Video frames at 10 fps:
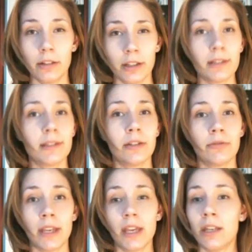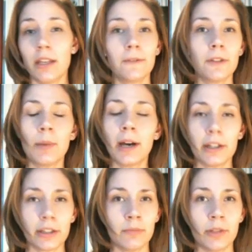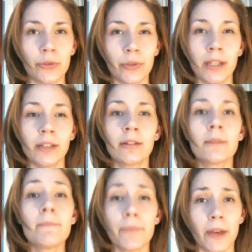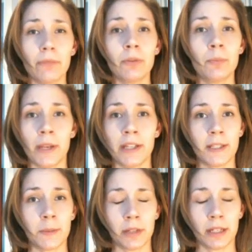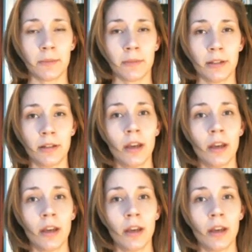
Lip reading: considering any of the path in between, that would be displacement.